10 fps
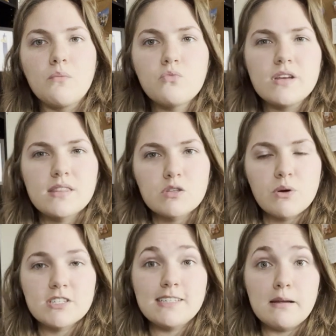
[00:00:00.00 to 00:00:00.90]
with this
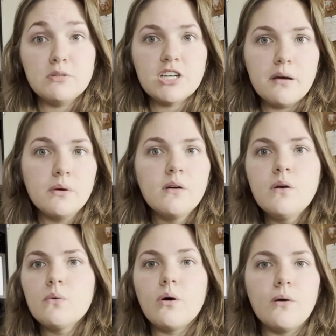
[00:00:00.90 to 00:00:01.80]
person named Jeb.
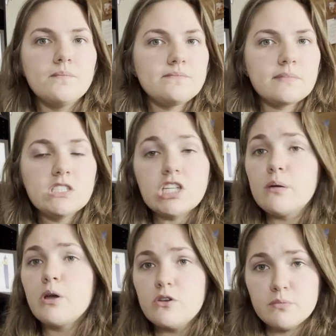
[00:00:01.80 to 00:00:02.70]
Well,
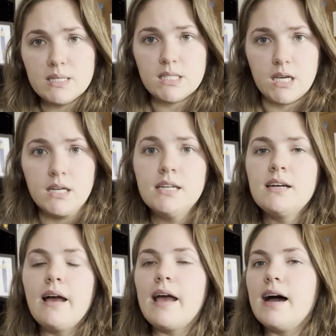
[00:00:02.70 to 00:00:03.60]
Jeb goes missing,
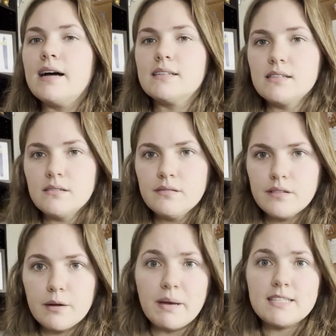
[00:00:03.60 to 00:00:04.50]
and
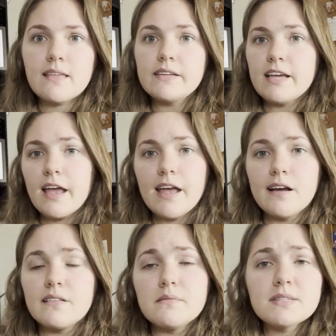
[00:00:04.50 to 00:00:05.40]
they're basically taking care
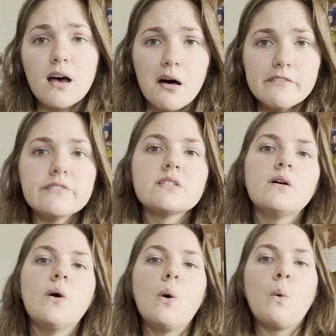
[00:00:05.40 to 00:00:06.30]
of themselves.
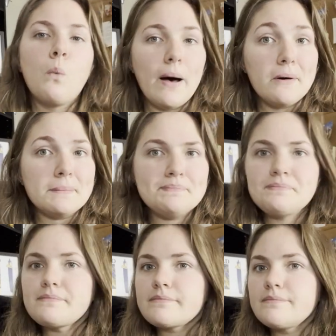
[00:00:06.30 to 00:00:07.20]
Well,
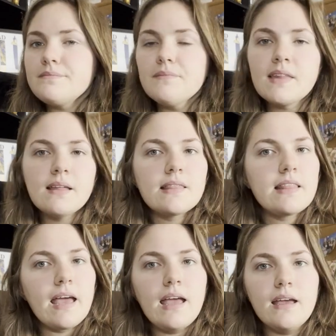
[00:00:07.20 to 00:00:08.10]

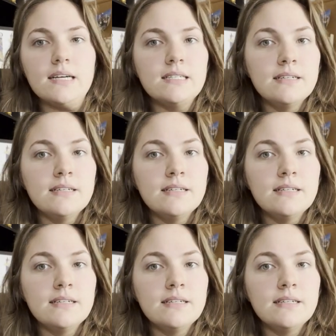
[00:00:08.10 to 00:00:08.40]
they